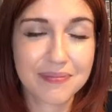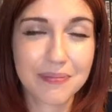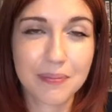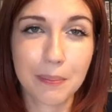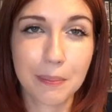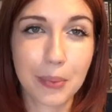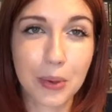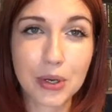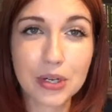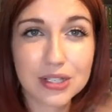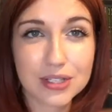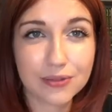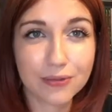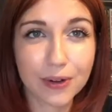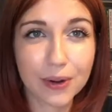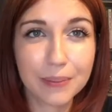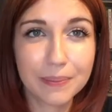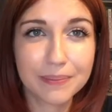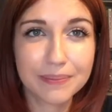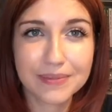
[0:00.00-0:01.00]
books
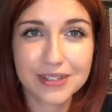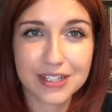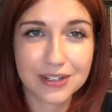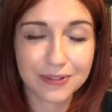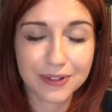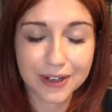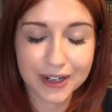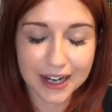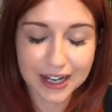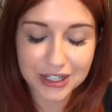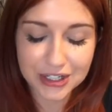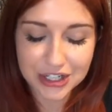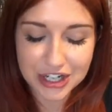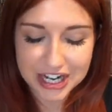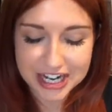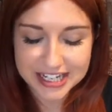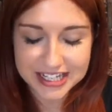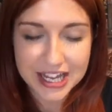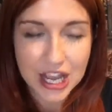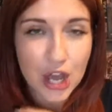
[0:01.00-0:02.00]
from different
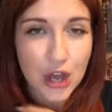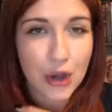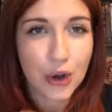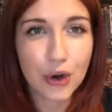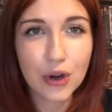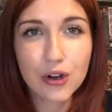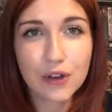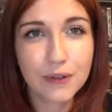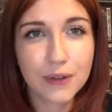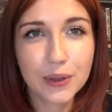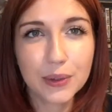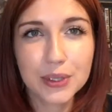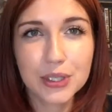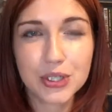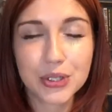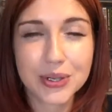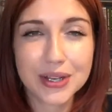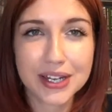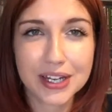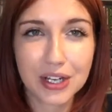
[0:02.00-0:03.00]
countries, or if you
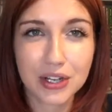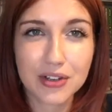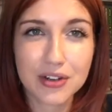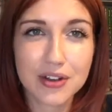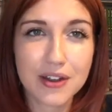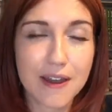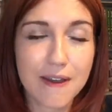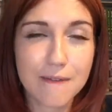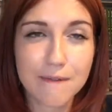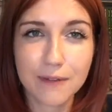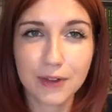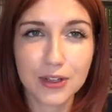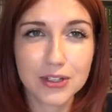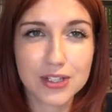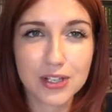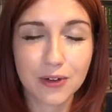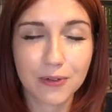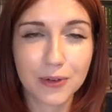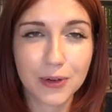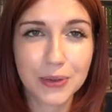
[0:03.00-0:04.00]
enjoy a good
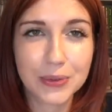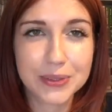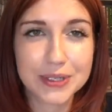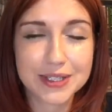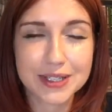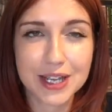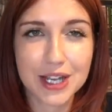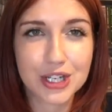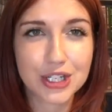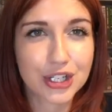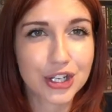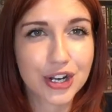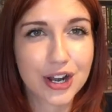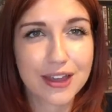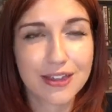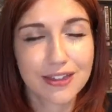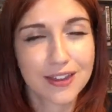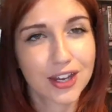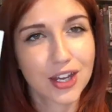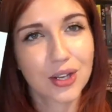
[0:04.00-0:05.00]
philosophical discussion,
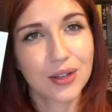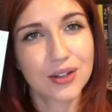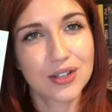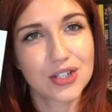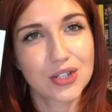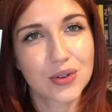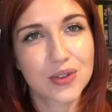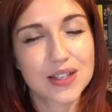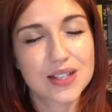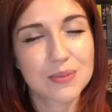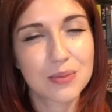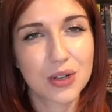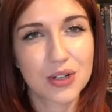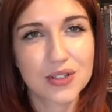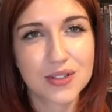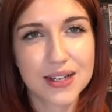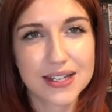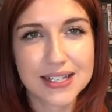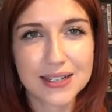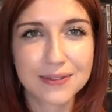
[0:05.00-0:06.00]
I think you'll enjoy this book,
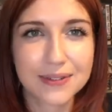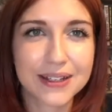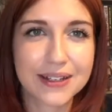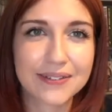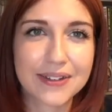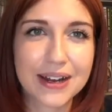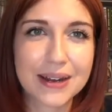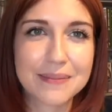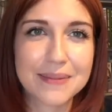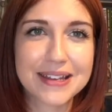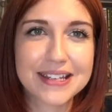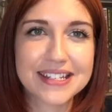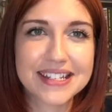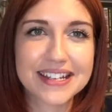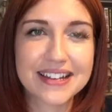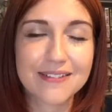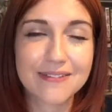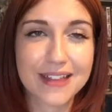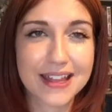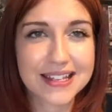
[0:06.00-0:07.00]
so I definitely recommend
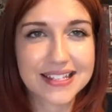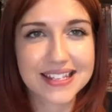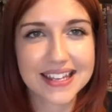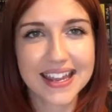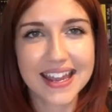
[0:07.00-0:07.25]
it if that's the